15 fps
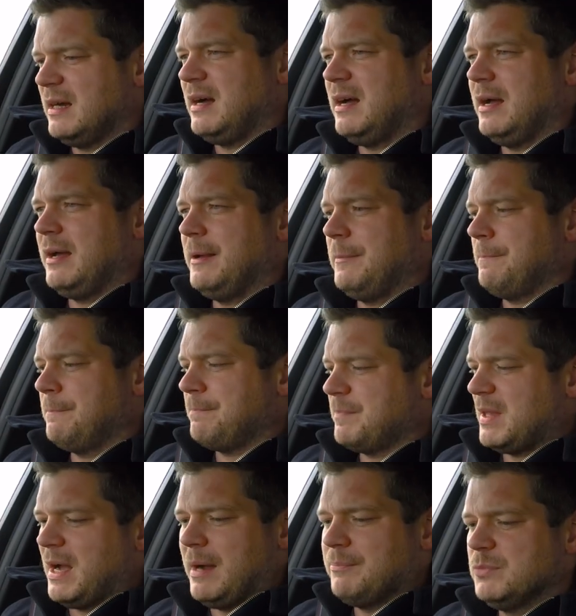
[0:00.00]

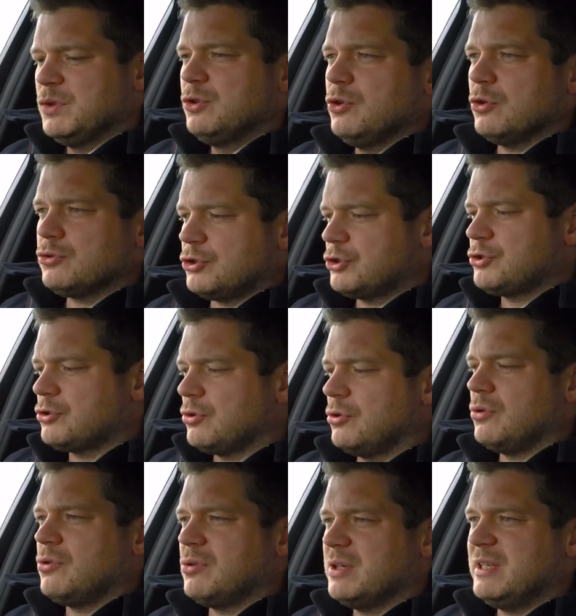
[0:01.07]
I'm not
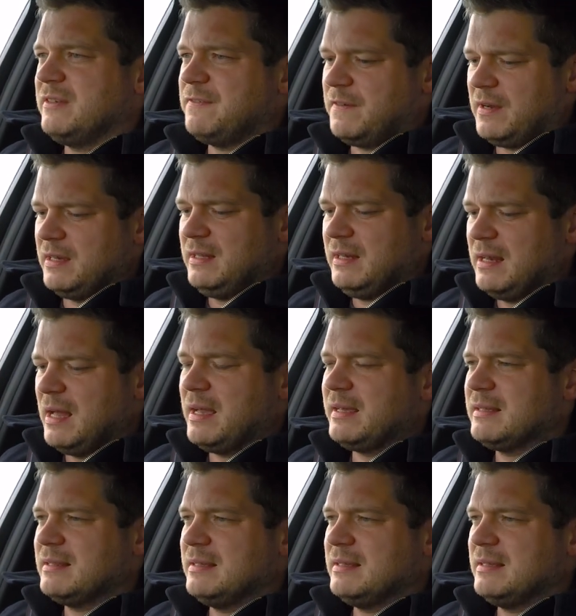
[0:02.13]
sure if I like